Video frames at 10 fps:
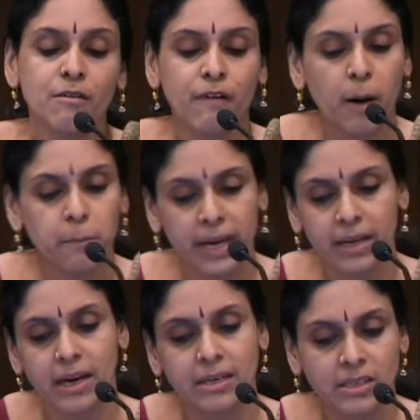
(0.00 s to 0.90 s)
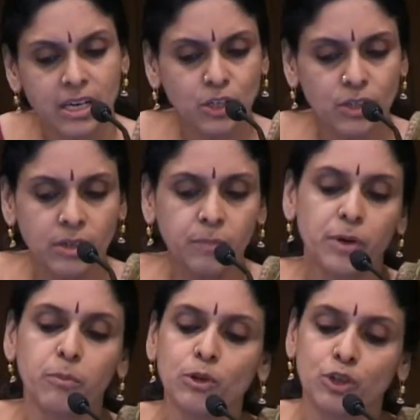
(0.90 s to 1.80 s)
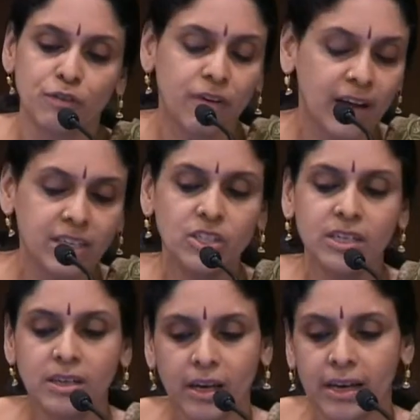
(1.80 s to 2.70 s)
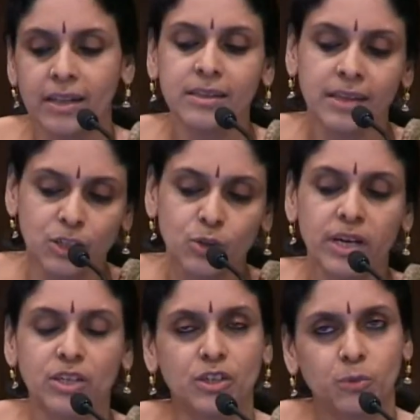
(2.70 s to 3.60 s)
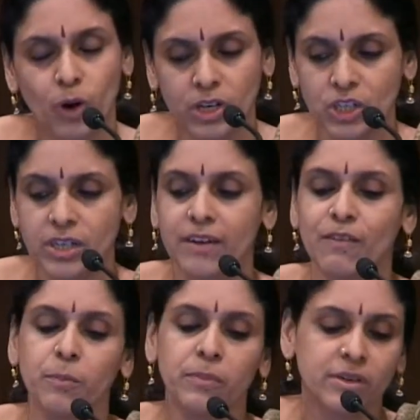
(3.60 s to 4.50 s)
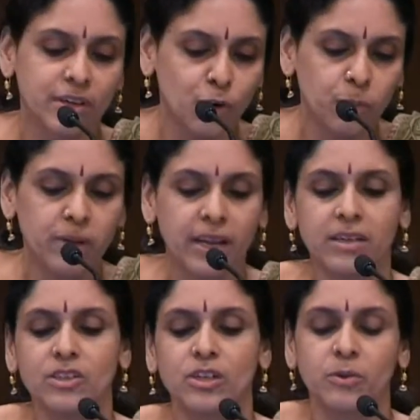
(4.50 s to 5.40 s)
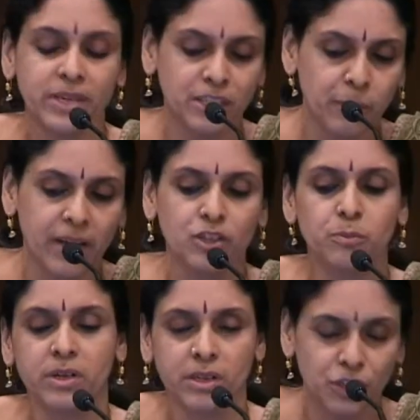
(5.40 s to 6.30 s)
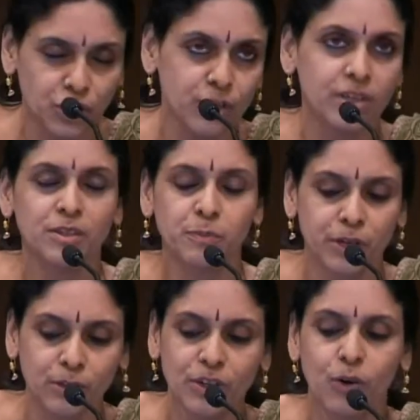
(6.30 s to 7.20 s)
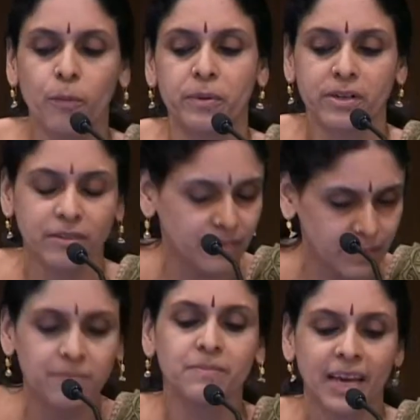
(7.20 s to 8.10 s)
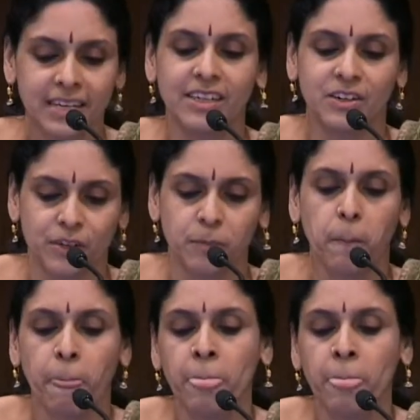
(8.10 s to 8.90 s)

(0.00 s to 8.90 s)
farm mechanization, promotion of hygiene, health, education, watershed development, renewable energy, waste management, insurance, producer cooperatives, etc.